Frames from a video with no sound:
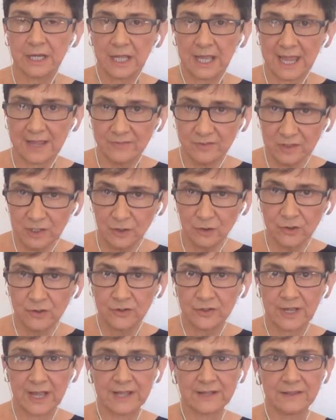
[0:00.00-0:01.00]
Have a
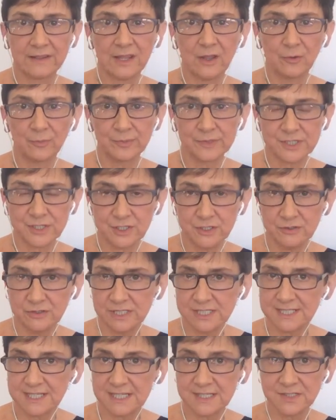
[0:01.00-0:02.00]
look at the
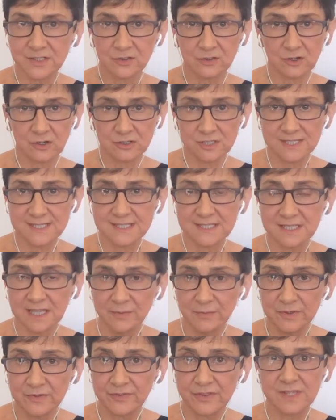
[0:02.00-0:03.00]
opportunities across
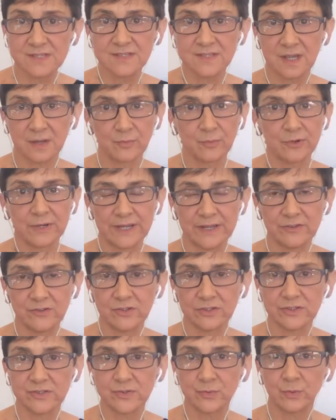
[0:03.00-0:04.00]
some of the
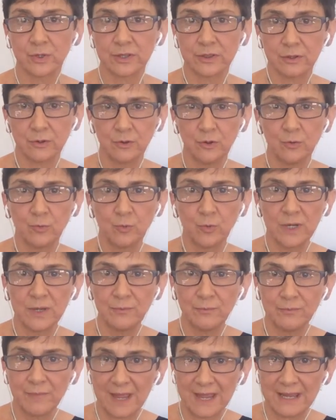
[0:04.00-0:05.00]
sub-regions with whom we
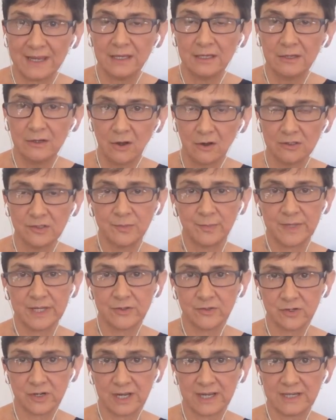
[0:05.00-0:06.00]
may not be
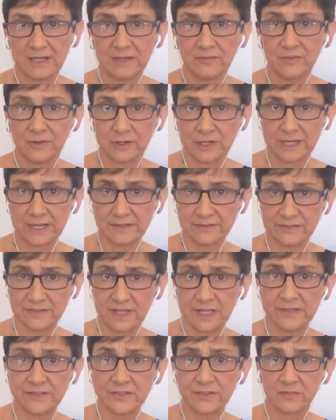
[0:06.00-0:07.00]
trading very
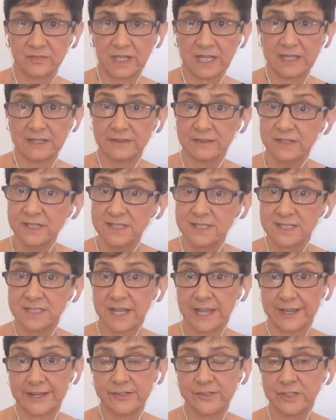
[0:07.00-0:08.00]
intensively at this
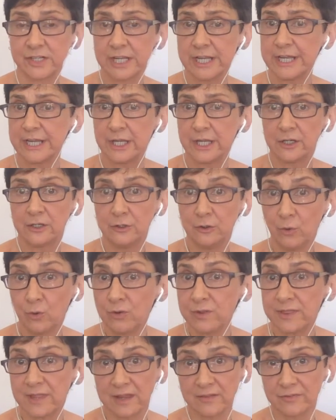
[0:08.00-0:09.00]
stage.
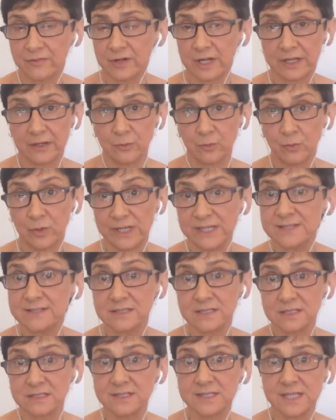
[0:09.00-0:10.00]
North Africa,
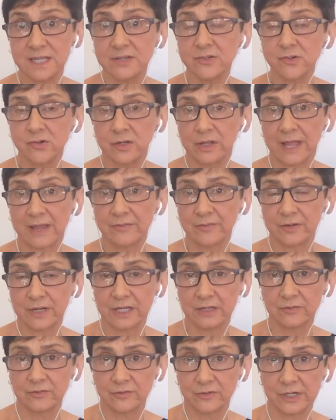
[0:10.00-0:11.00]
West and Central
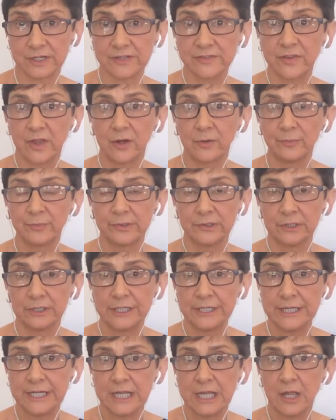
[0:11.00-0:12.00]
Africa, for example,
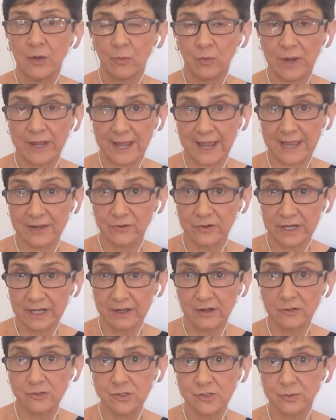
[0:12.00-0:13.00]
where
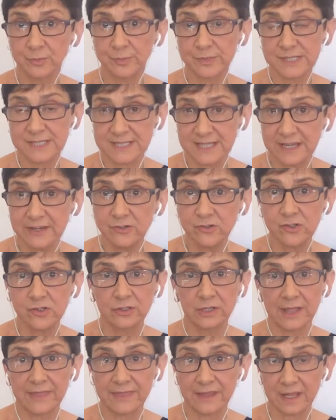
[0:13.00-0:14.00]
agricultural
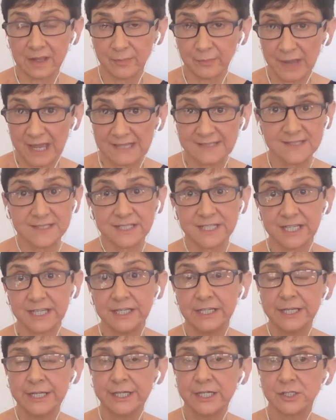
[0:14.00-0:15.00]
potential and the
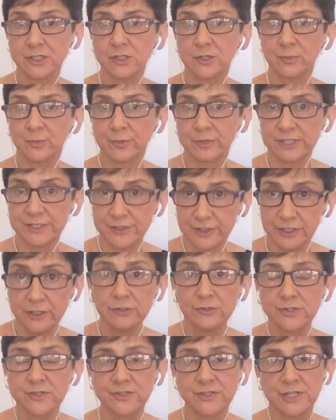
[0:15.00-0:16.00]
capacity to
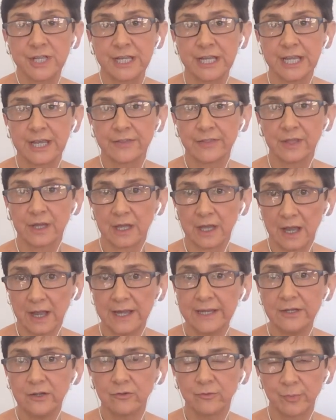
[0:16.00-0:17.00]
produce the
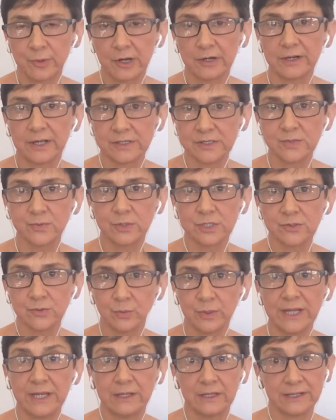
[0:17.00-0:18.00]
kind of products which
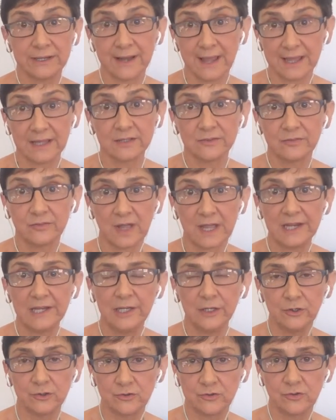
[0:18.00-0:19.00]
we can add
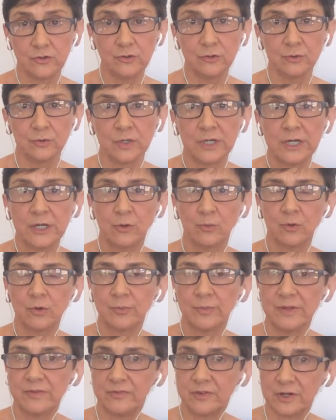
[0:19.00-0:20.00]
value to will
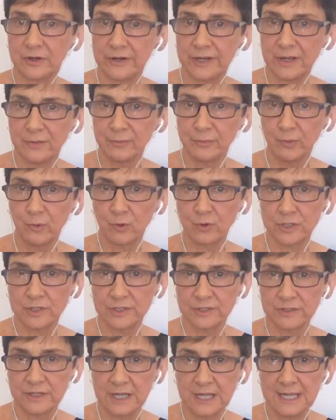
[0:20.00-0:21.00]
be very
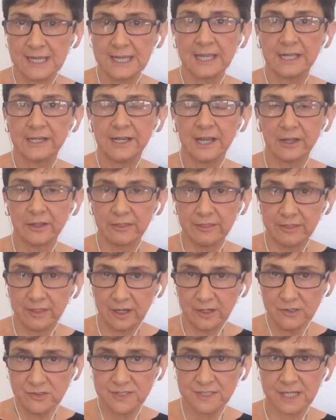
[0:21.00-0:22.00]
important. Now,
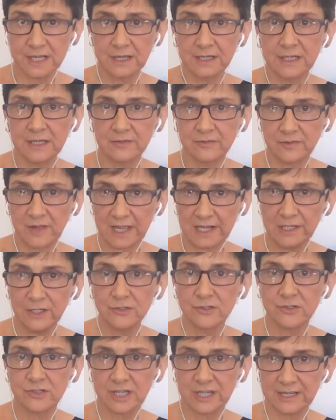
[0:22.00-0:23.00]
those kind of
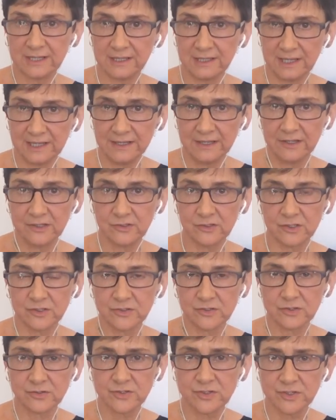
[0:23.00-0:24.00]
value chain
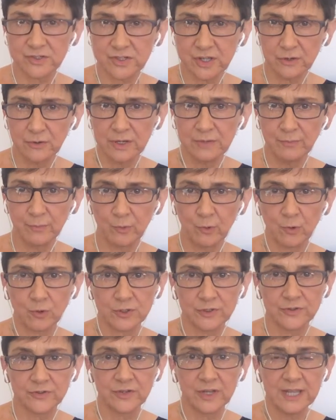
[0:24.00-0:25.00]
linkages are so
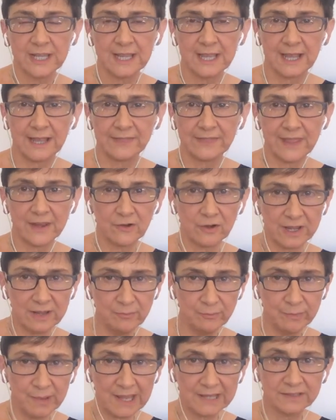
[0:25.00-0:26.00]
important and they're
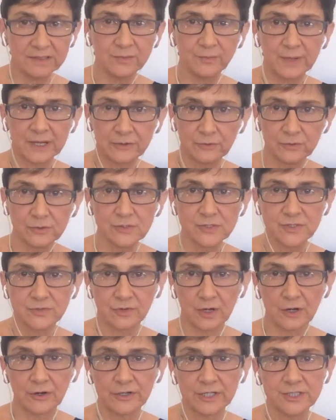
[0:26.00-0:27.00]
impacted by rules
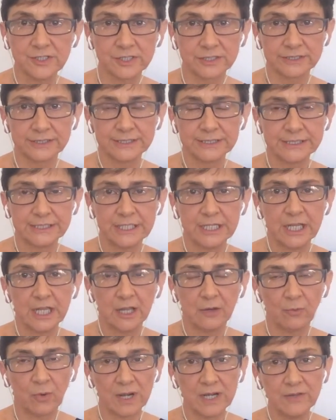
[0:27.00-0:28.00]
of origin.
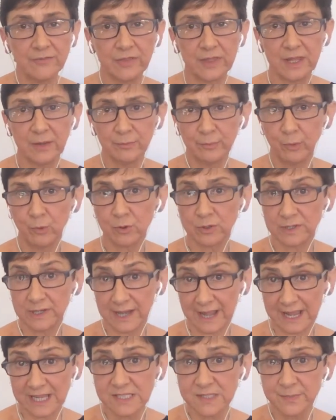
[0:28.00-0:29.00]
One of the
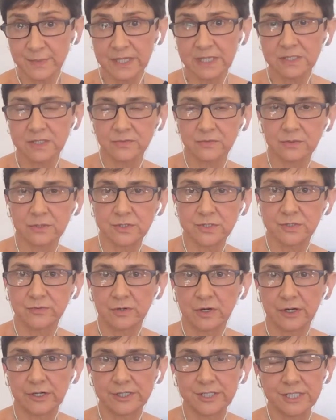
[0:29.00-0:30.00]
important aspects of rules of
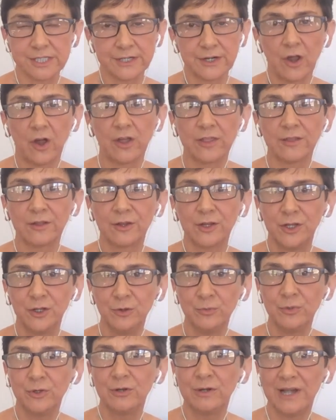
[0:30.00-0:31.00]
origin are the
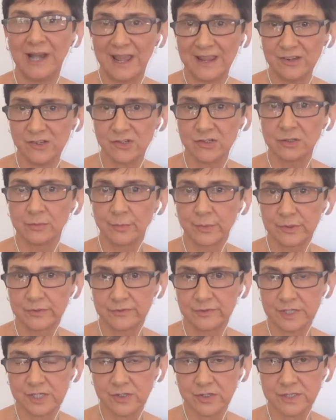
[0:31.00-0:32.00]
accumulation
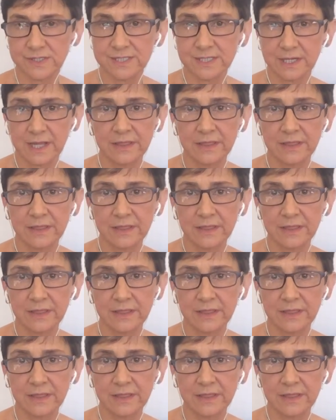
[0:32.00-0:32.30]
provisions.